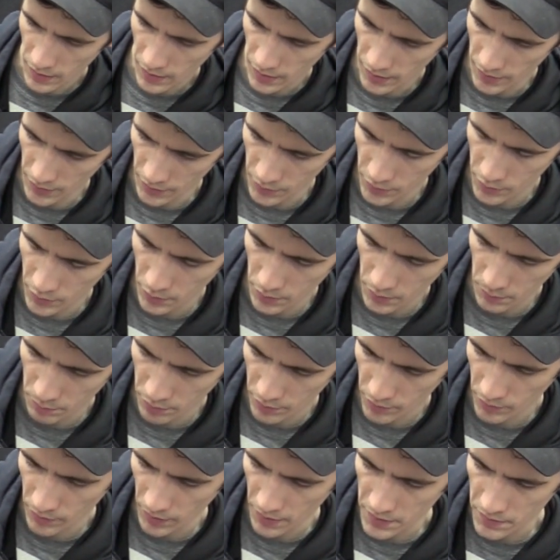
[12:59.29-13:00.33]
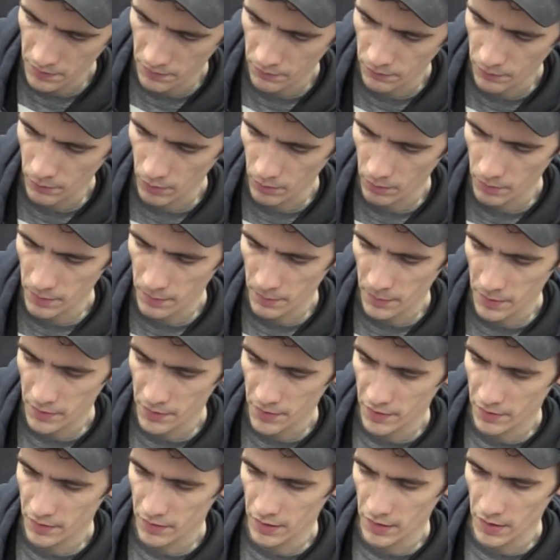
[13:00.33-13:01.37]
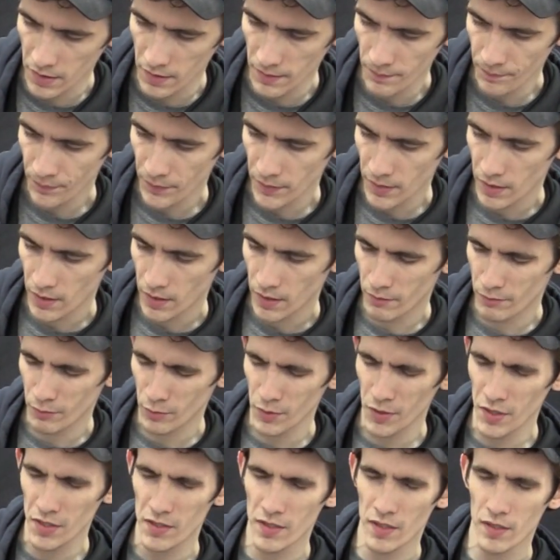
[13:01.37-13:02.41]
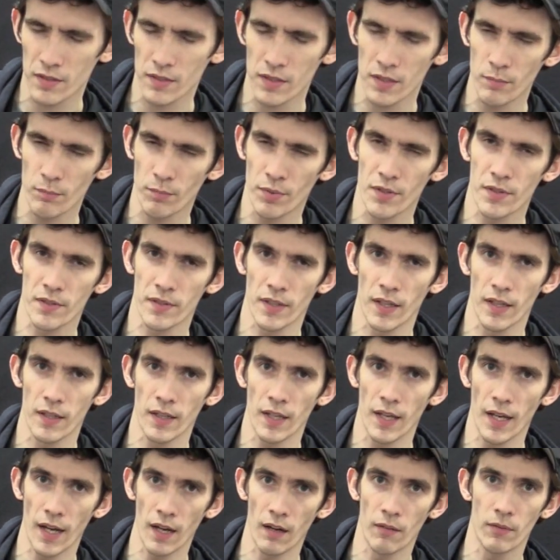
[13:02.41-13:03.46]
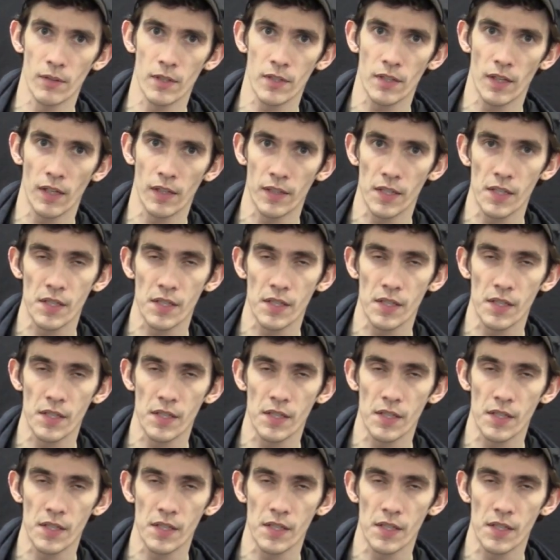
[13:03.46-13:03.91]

and a good progressive forward motility of only 16% average on